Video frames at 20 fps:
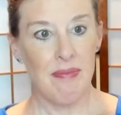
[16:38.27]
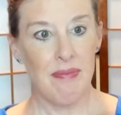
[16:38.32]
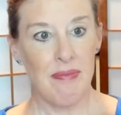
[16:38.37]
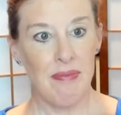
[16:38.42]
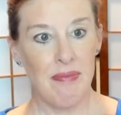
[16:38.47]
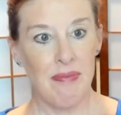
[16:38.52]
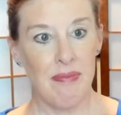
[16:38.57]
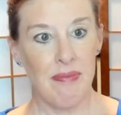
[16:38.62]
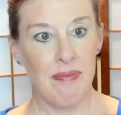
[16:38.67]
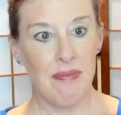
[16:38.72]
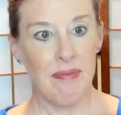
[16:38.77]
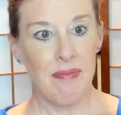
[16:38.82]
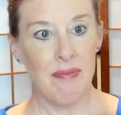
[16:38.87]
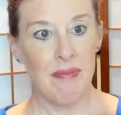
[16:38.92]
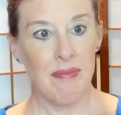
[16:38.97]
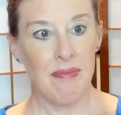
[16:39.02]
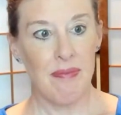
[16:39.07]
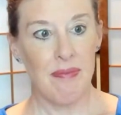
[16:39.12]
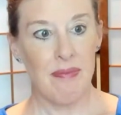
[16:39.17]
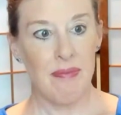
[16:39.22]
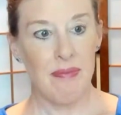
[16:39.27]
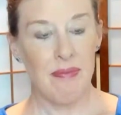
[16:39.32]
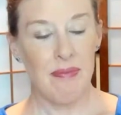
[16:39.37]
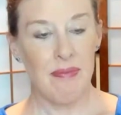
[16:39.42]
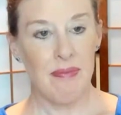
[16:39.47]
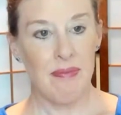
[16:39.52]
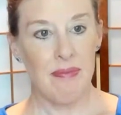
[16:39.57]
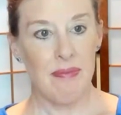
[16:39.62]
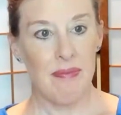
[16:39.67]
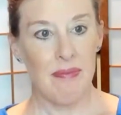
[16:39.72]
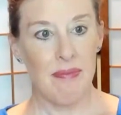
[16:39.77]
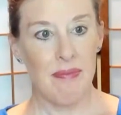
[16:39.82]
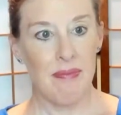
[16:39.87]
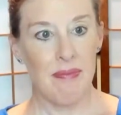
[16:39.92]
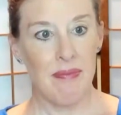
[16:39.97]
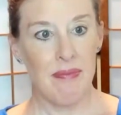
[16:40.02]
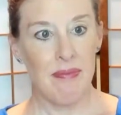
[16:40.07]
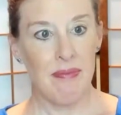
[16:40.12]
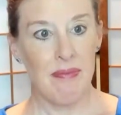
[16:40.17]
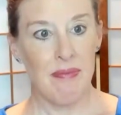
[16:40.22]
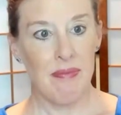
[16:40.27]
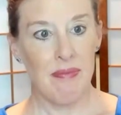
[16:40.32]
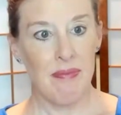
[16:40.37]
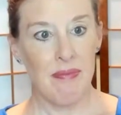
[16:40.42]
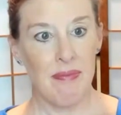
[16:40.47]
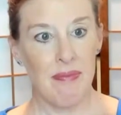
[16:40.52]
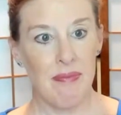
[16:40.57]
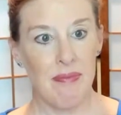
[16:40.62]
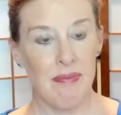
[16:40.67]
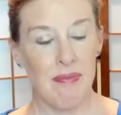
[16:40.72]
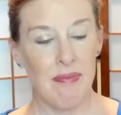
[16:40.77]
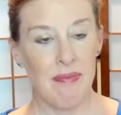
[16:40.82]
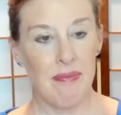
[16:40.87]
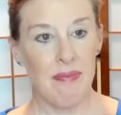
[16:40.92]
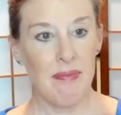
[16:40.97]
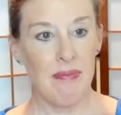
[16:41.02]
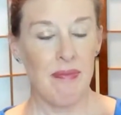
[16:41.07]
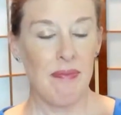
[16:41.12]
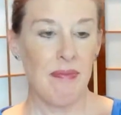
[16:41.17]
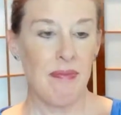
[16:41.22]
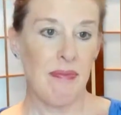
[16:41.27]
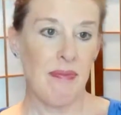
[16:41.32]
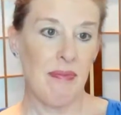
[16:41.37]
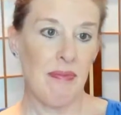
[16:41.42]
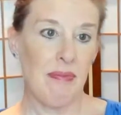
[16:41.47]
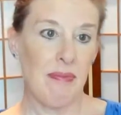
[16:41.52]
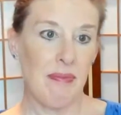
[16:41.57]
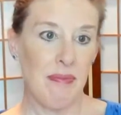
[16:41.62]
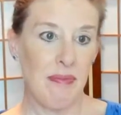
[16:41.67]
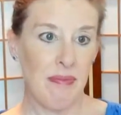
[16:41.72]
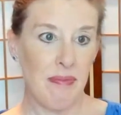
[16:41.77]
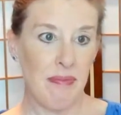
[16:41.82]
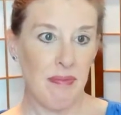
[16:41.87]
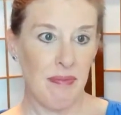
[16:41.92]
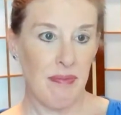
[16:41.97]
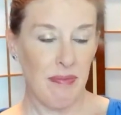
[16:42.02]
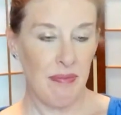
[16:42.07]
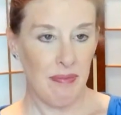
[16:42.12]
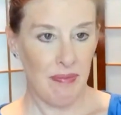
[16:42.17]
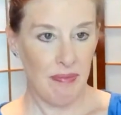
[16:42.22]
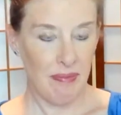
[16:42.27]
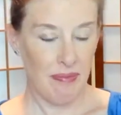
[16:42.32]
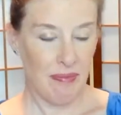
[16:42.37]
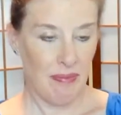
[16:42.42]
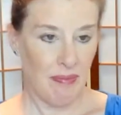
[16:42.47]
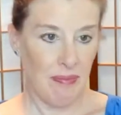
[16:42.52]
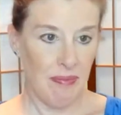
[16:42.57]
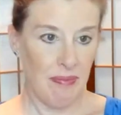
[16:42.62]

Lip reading: [no speech]